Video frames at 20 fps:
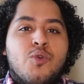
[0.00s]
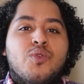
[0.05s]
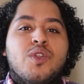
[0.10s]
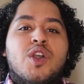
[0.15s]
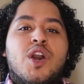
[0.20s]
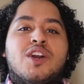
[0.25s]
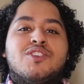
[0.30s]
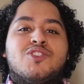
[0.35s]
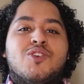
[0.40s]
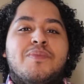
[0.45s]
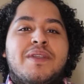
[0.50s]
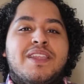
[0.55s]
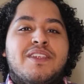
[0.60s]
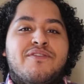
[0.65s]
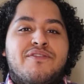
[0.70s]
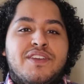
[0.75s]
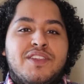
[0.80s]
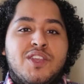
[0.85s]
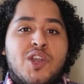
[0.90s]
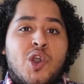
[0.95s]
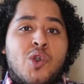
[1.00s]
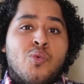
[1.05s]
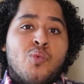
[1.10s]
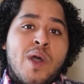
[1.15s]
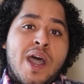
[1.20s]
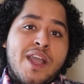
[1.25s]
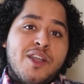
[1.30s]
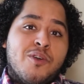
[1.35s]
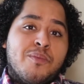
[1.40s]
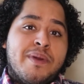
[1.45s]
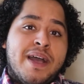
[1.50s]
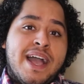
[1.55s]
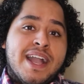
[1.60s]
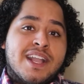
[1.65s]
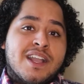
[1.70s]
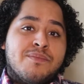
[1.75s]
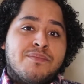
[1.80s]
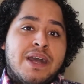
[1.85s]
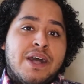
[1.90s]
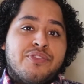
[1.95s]
we also made a video a while
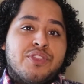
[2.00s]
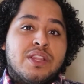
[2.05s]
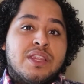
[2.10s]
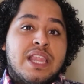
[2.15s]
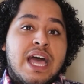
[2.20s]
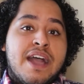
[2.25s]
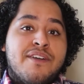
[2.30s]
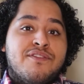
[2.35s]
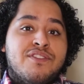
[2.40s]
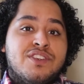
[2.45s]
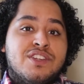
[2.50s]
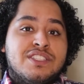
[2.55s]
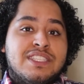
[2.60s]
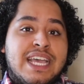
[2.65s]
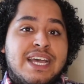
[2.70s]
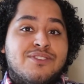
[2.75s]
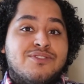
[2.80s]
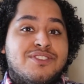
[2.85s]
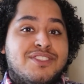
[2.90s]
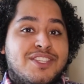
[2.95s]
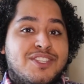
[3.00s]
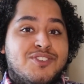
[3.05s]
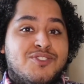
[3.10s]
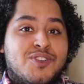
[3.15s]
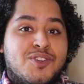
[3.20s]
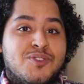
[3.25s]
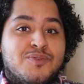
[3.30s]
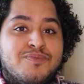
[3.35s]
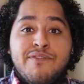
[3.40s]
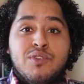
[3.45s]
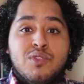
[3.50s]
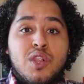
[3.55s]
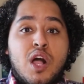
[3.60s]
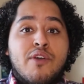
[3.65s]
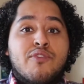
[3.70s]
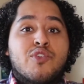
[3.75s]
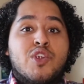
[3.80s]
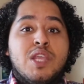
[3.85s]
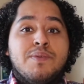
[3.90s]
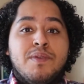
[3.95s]
back about the Lavender Town Syndrome. If you
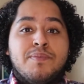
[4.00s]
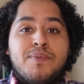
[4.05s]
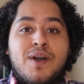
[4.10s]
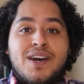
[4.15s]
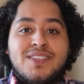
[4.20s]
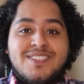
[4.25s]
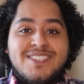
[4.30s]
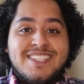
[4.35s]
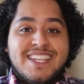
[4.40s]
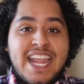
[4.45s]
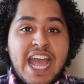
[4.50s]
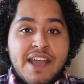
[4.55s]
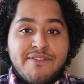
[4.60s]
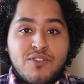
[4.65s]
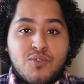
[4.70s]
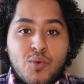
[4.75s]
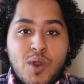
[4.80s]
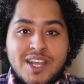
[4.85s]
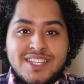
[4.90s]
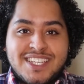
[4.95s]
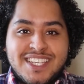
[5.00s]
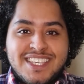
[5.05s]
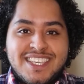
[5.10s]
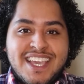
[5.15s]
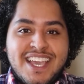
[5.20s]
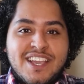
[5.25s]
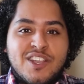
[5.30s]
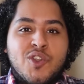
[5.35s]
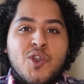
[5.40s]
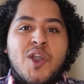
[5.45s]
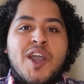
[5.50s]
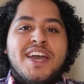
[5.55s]
love creepypastas and haven't watched it yet, go